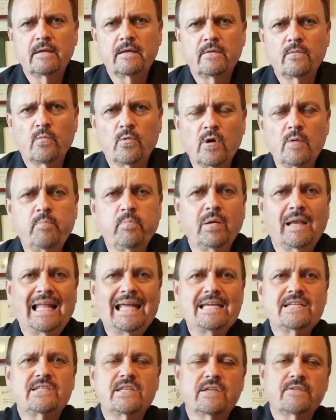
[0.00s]
we're
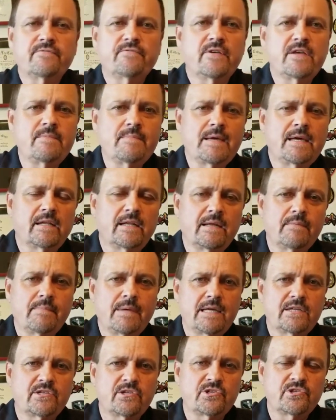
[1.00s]
placing female
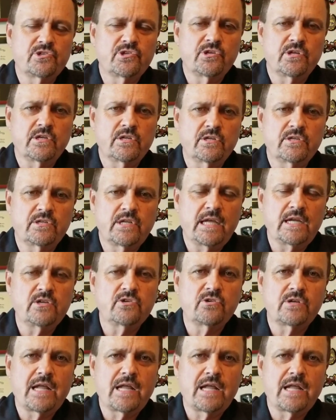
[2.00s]
inmates in, in danger.